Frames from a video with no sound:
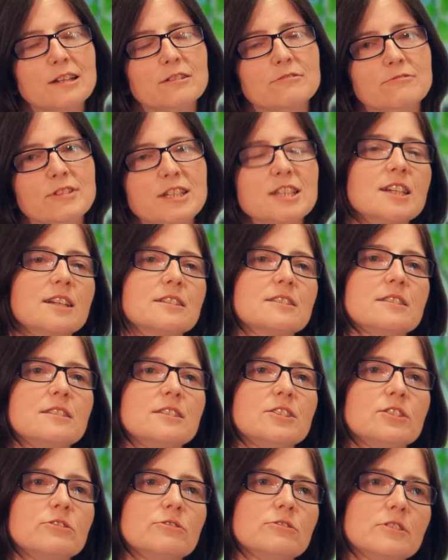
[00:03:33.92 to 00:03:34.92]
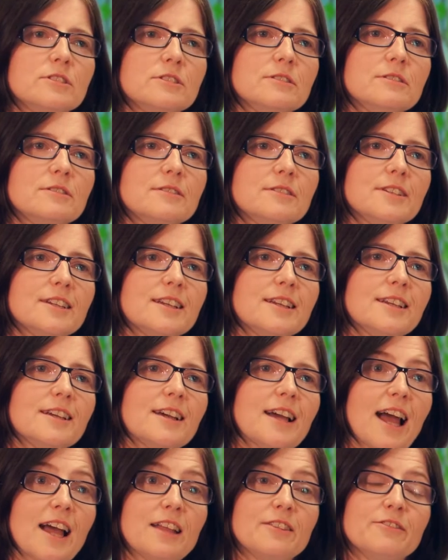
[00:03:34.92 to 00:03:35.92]
reach out to the children
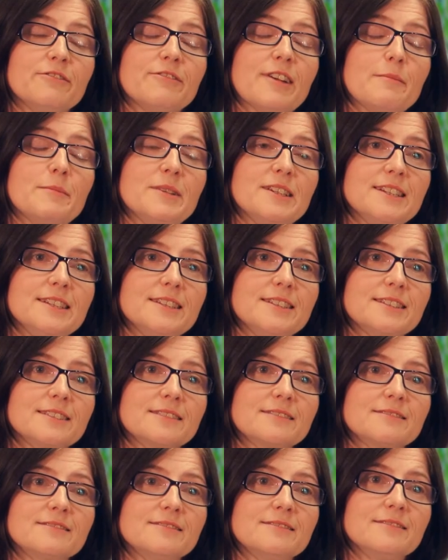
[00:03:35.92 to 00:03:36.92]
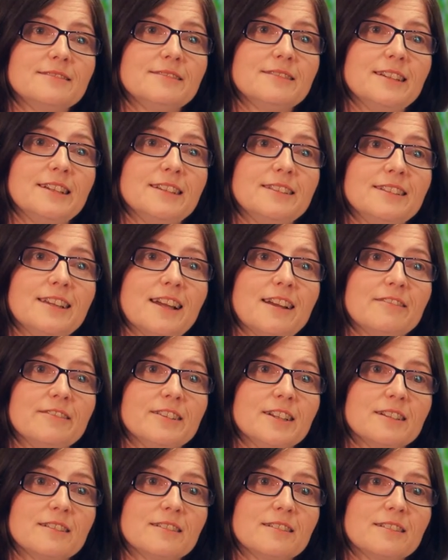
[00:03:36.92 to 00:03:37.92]
and the families in the area.